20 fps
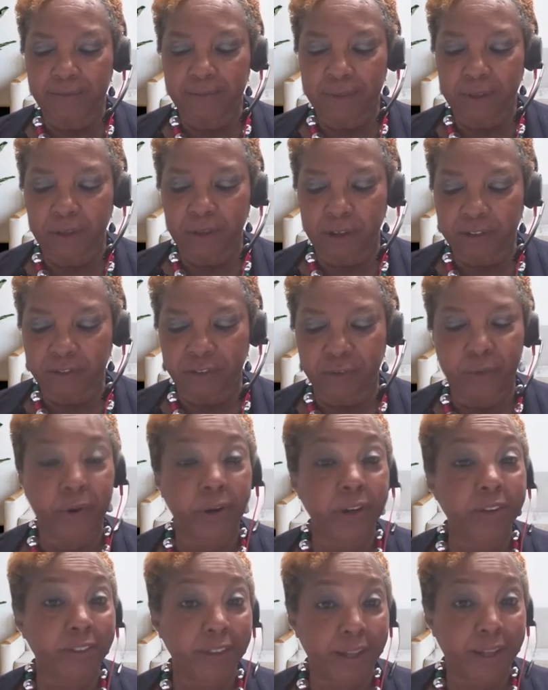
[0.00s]
look
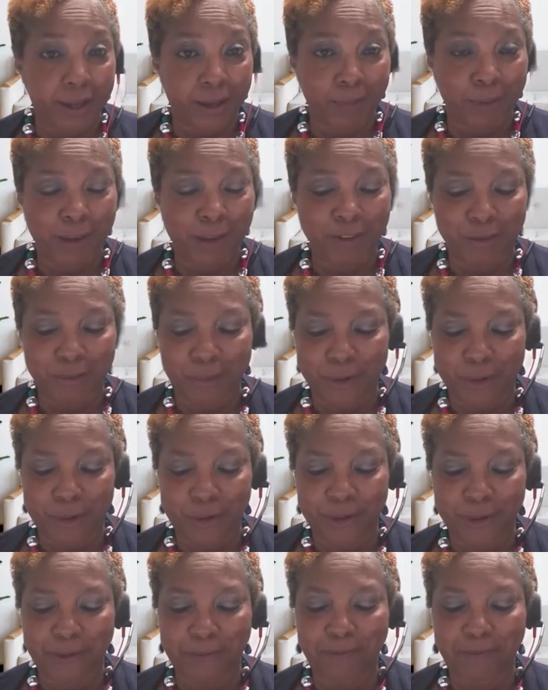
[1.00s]
forward to coming to
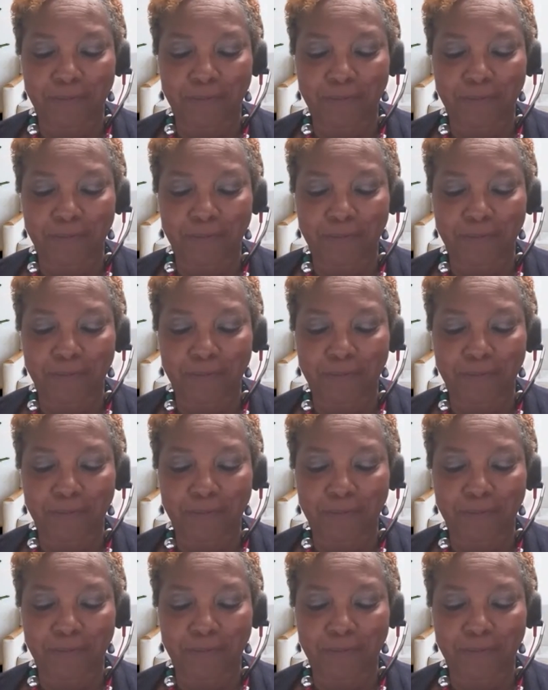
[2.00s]
work.